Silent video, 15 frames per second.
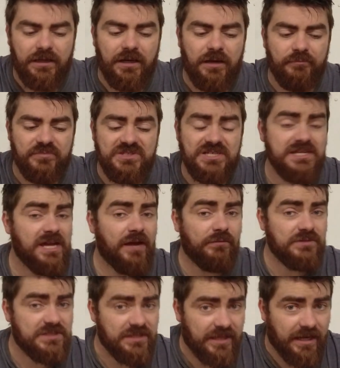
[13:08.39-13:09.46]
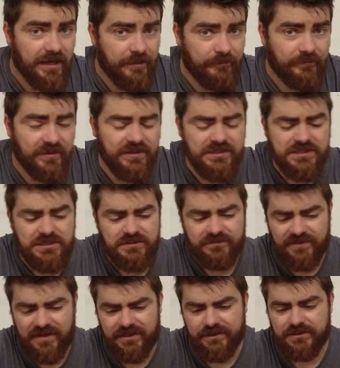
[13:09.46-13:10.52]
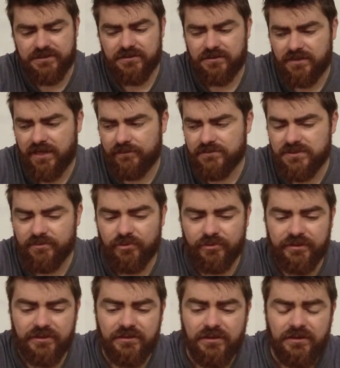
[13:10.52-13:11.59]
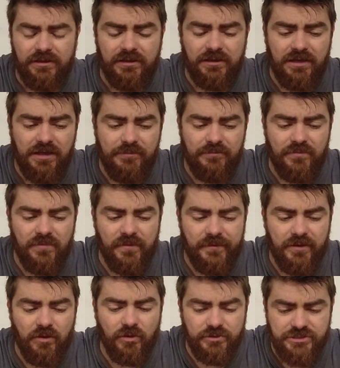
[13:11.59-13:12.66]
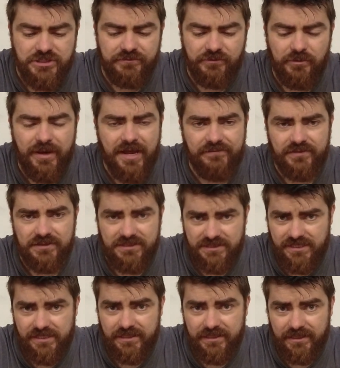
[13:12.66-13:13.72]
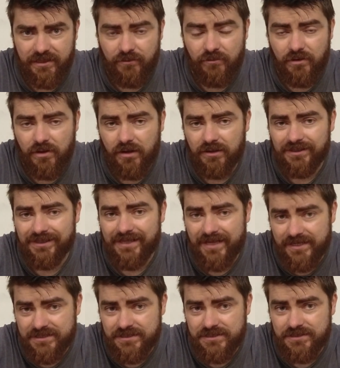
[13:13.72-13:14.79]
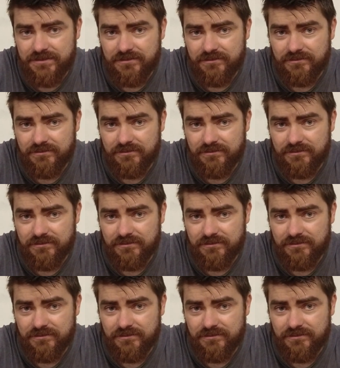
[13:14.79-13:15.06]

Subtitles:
To counter that, and this is a valid counterpoint, the odds of you having to take it out are less.